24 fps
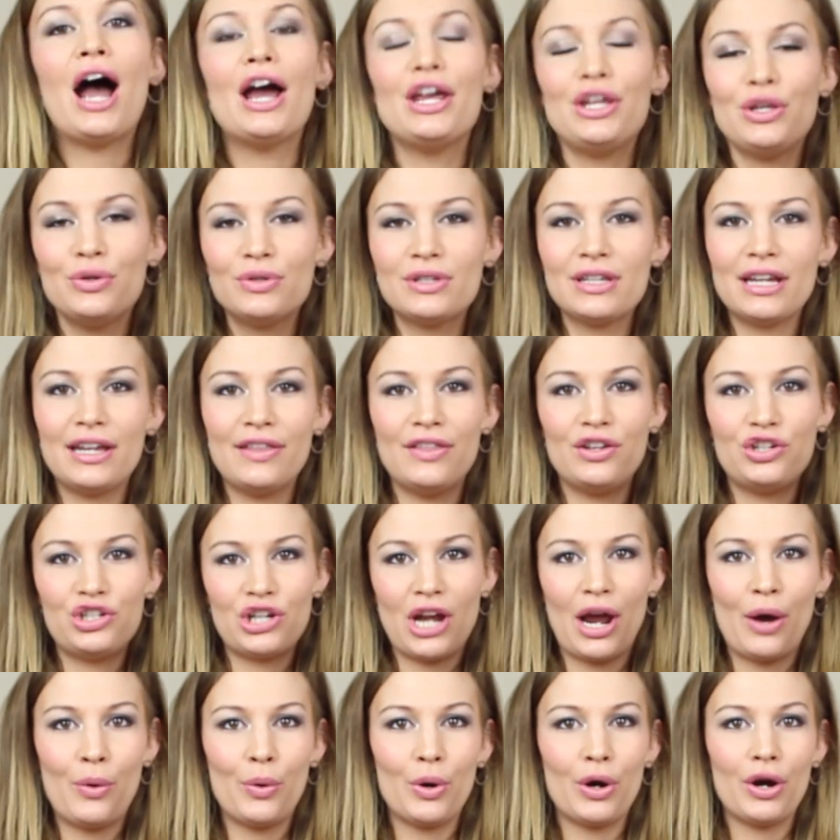I use it in the
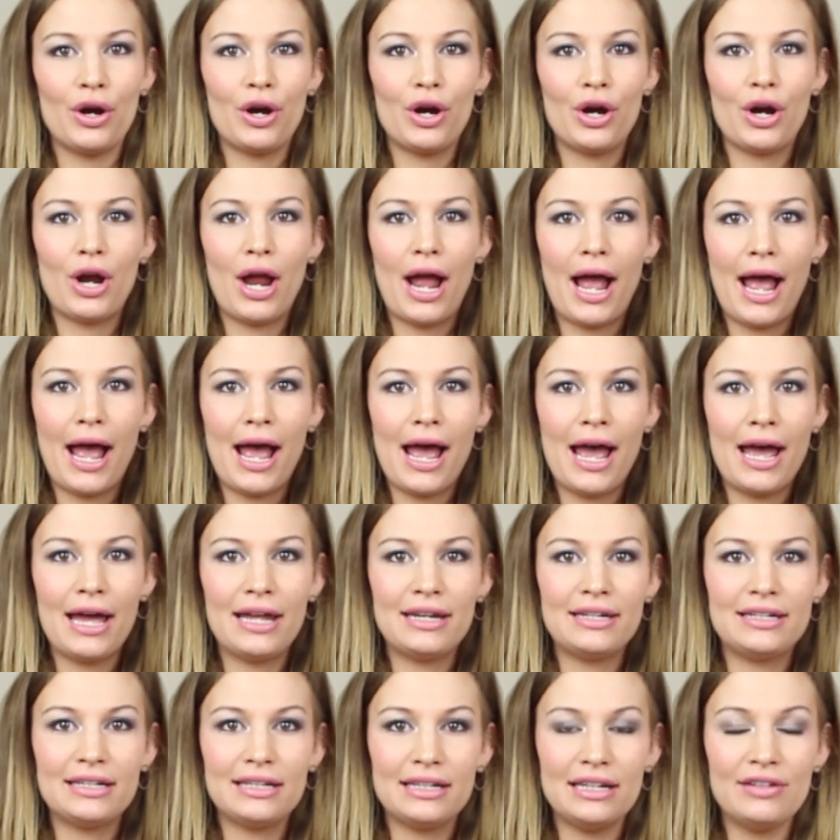shower
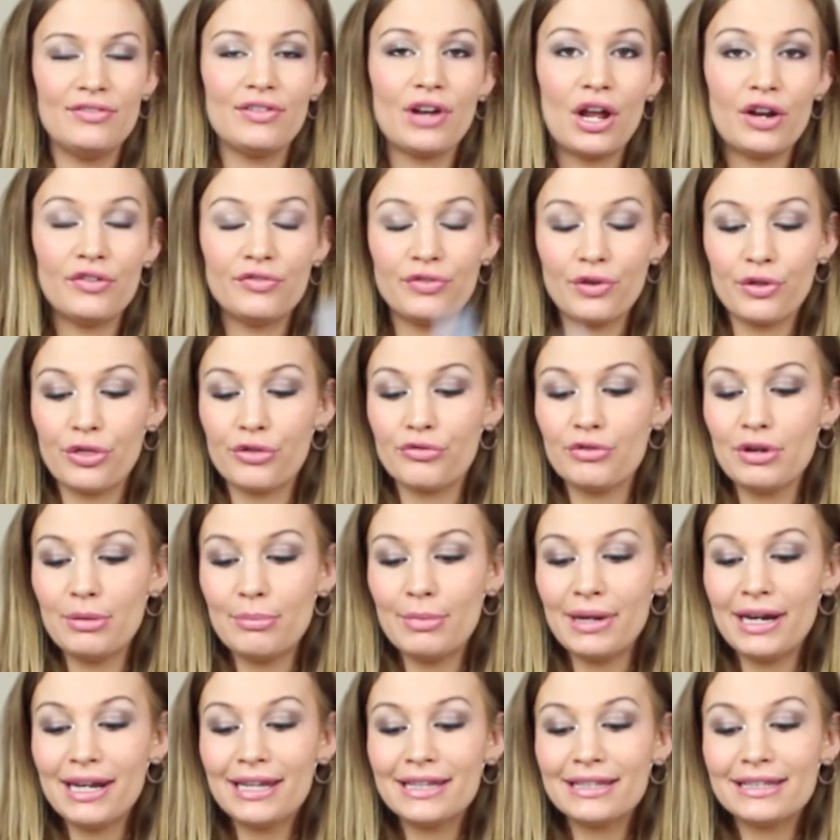and leave it on for 3
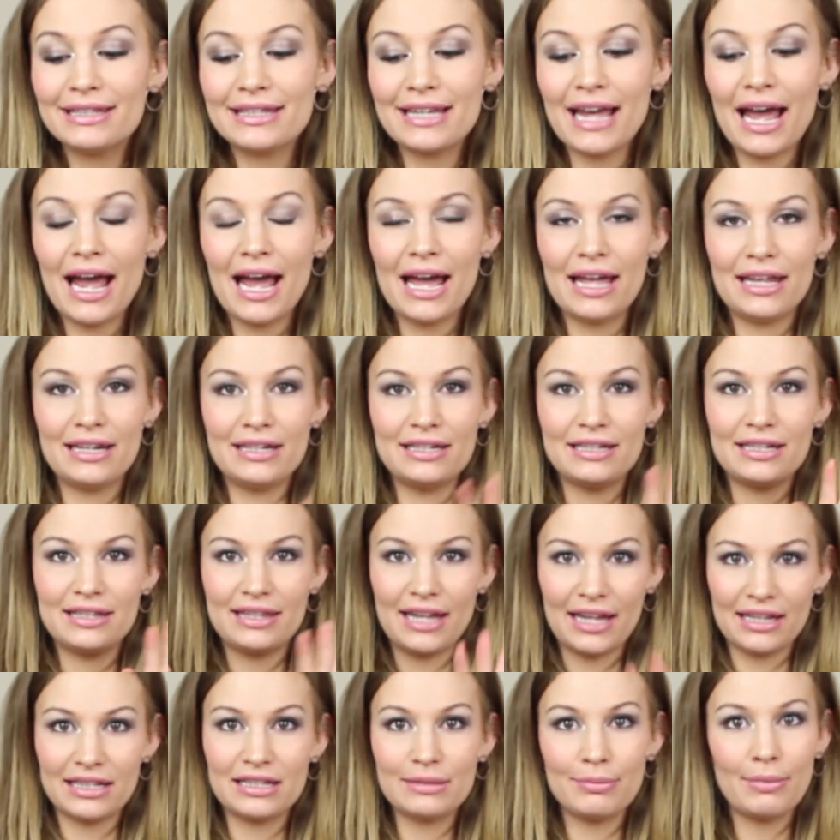minutes, and
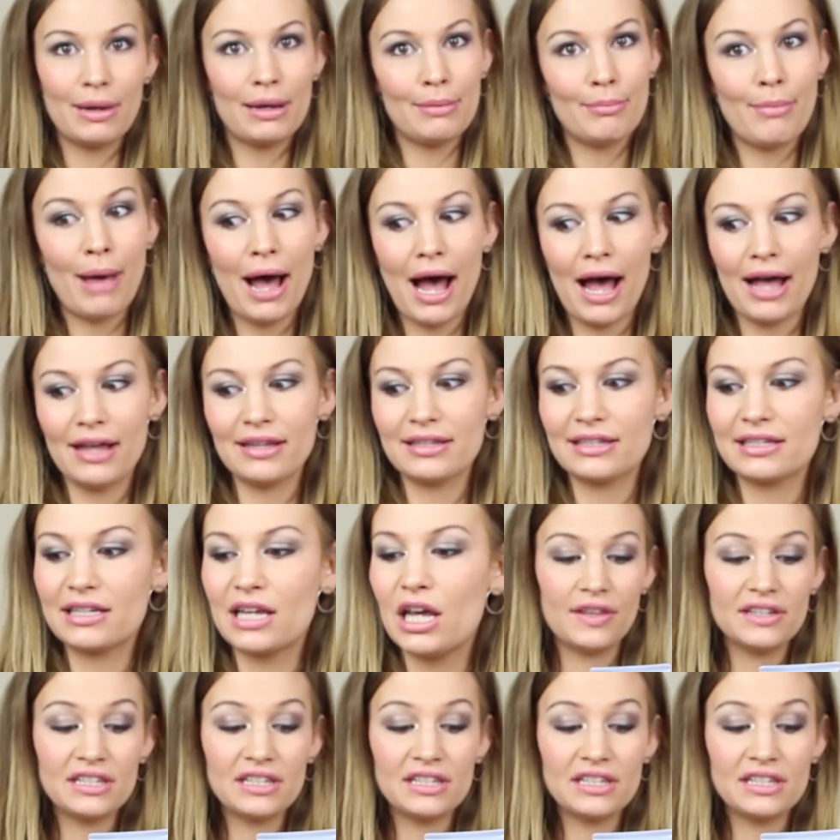that's my mask.